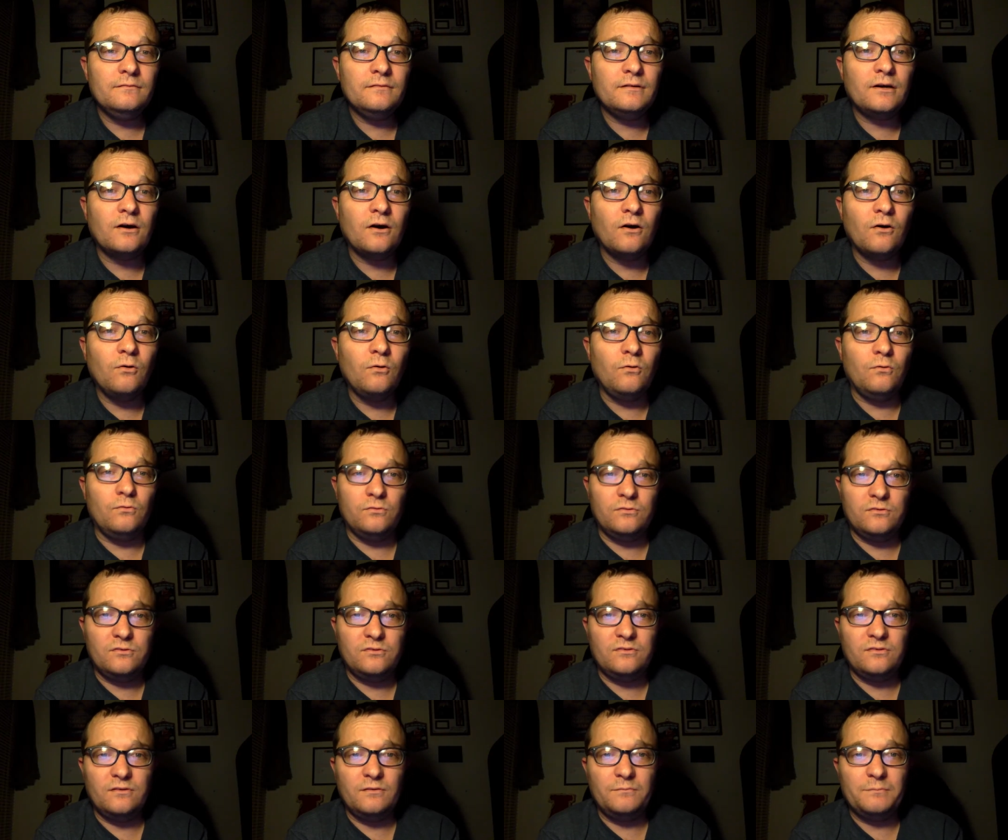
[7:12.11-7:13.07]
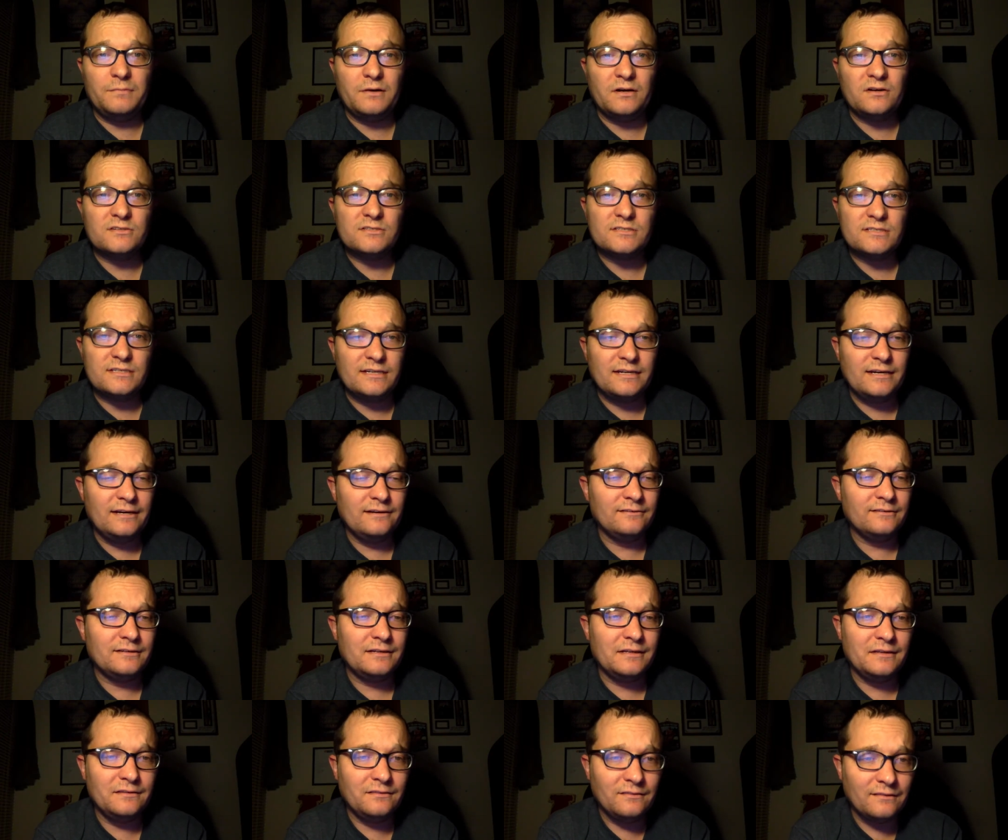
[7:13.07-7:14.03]
cult of
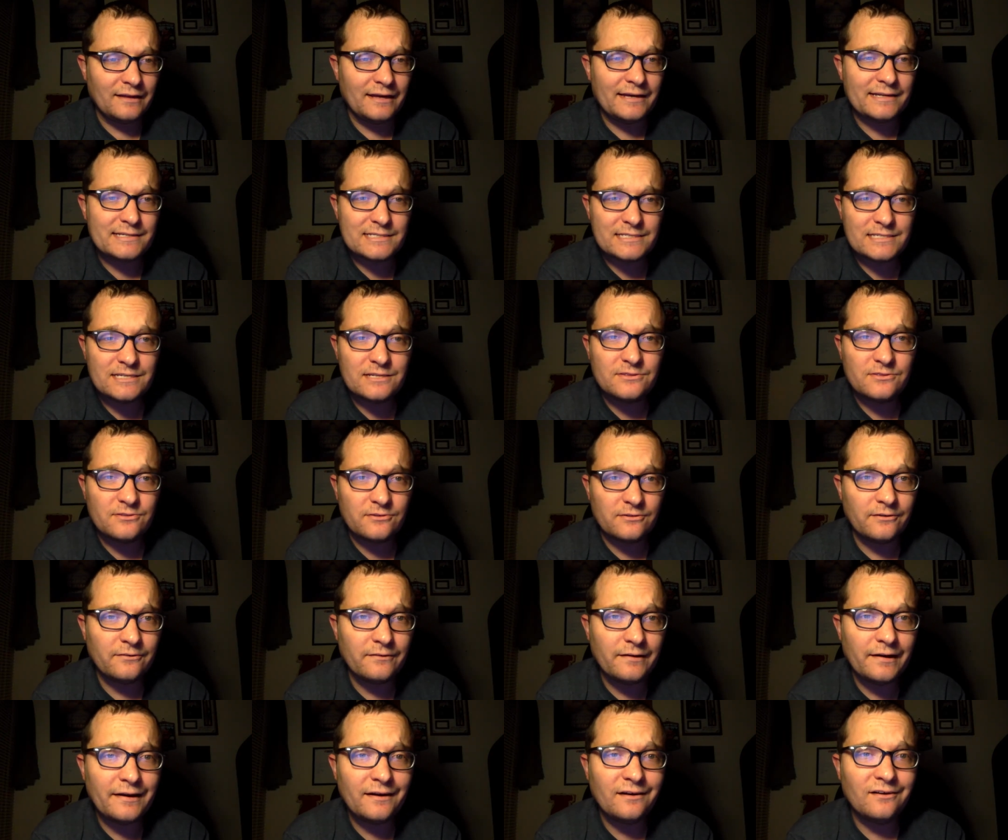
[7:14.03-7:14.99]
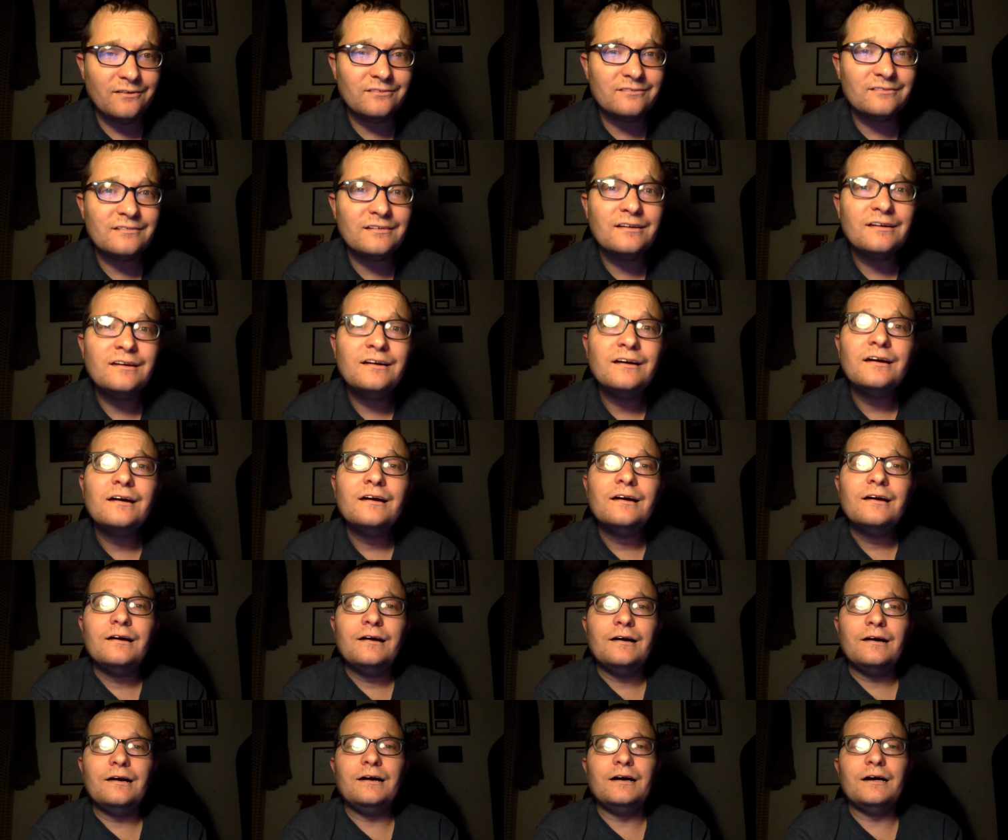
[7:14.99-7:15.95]
personality lasted throughout.
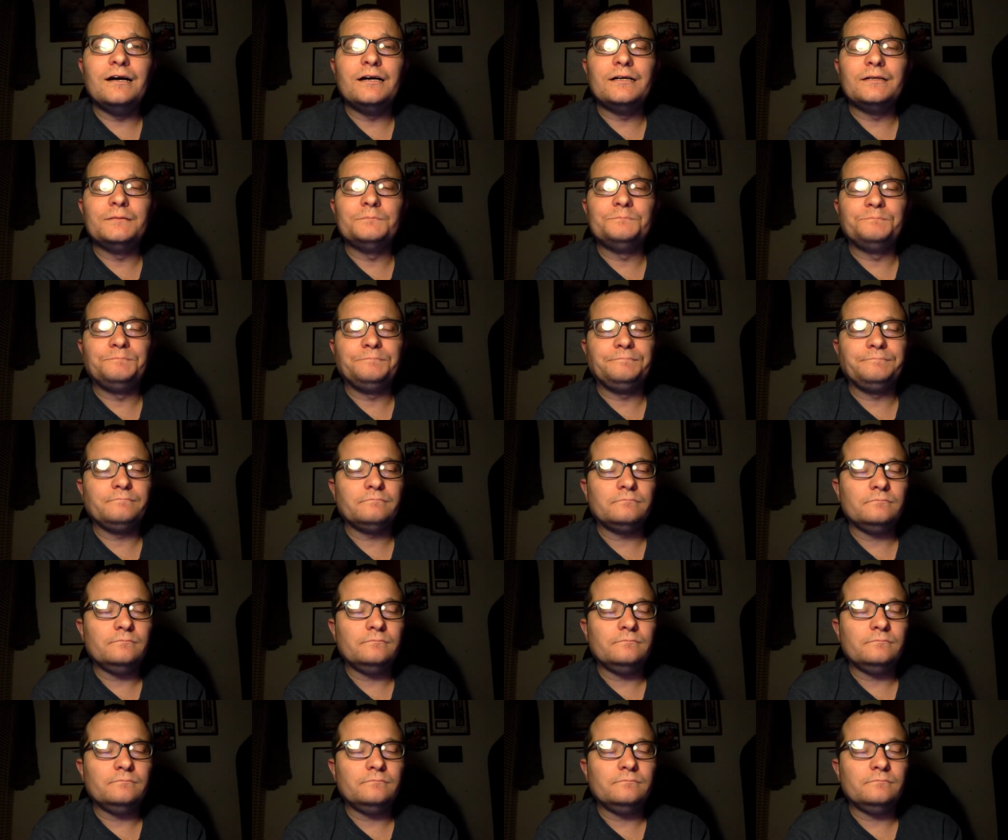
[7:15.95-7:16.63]
Um,